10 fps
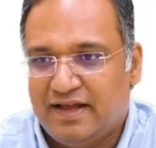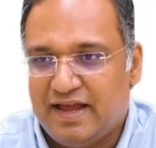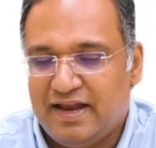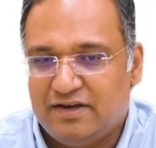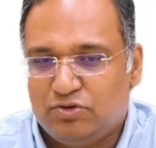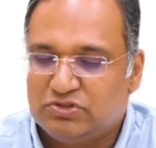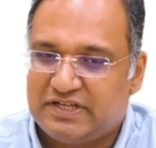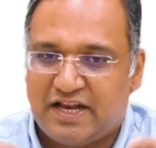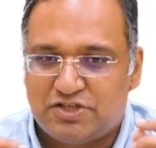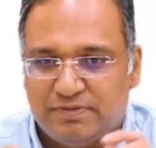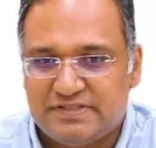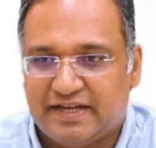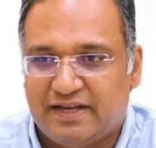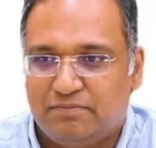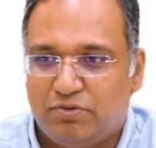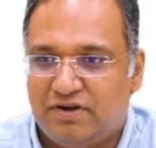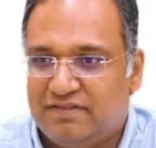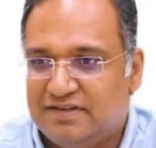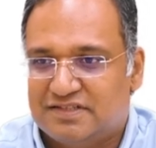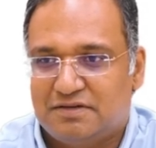And those attachments, I can put it in
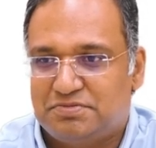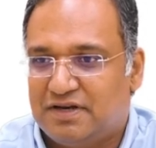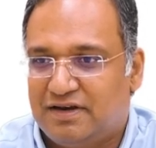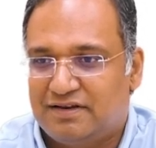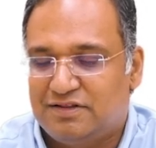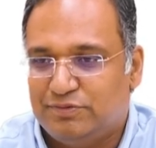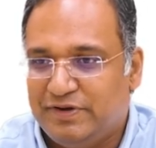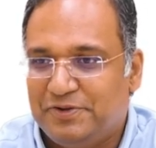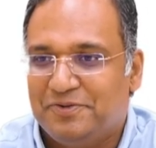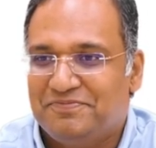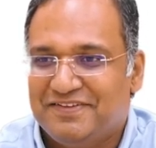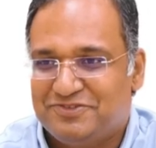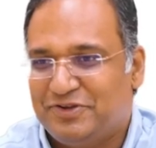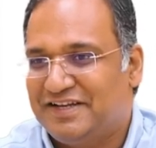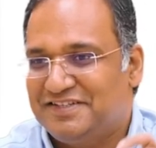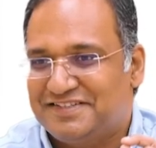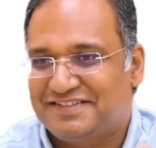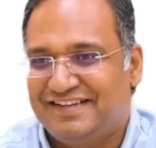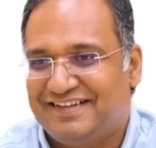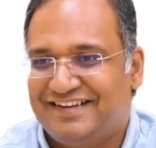the description under this video. So you can
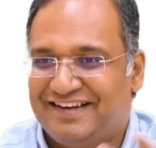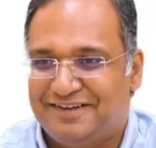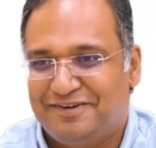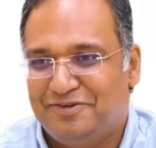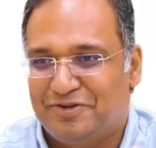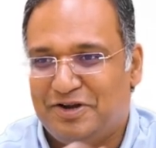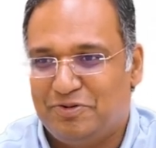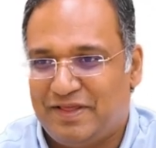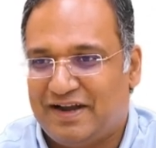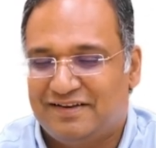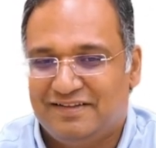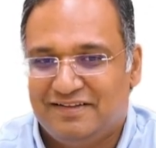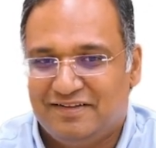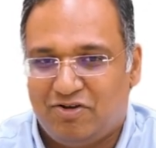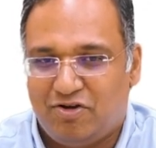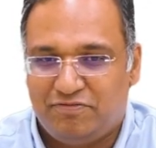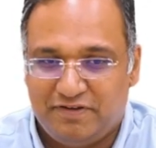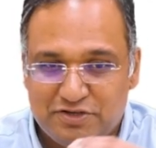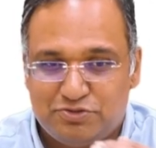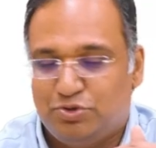just click it and look into that of
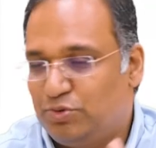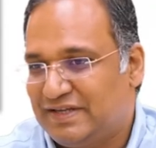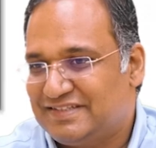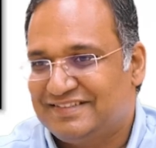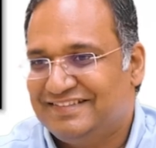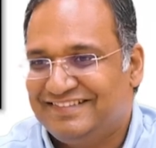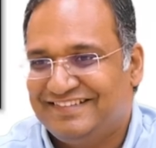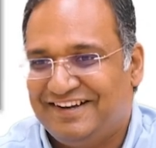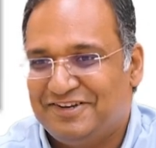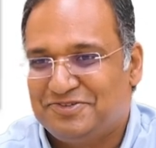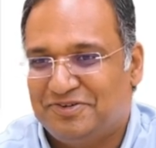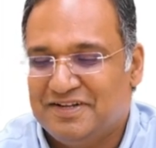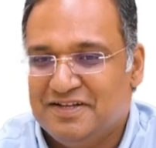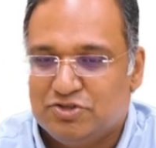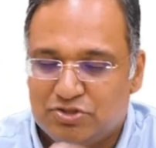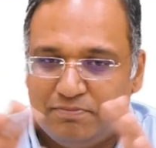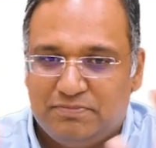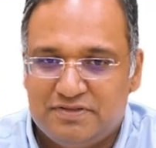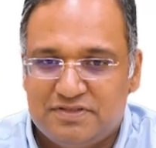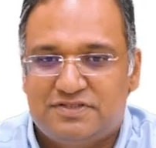institute wise. Understood? So
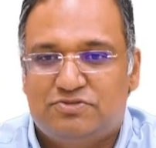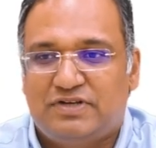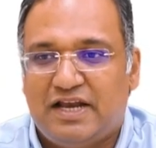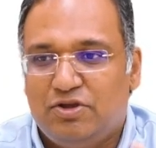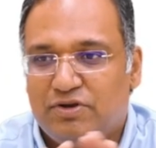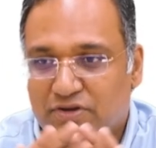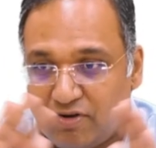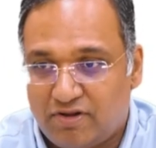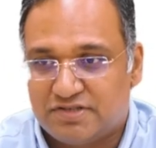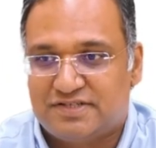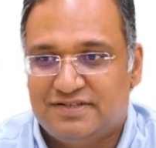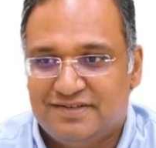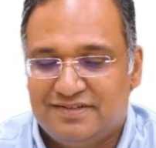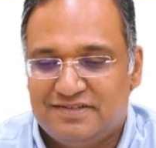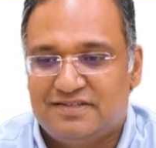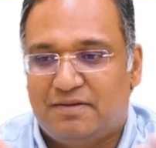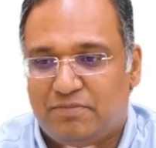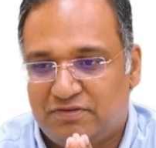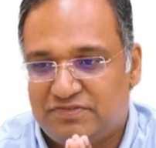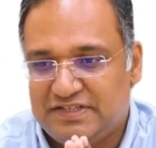this is to tell you in gross, this is the
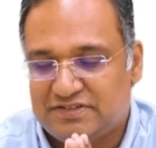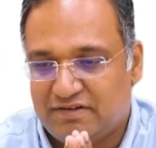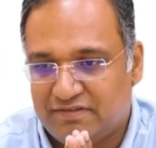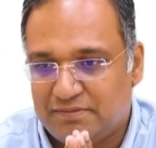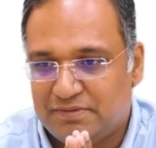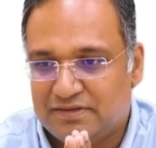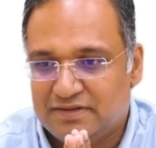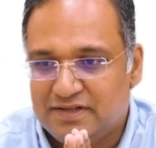number of seats are available.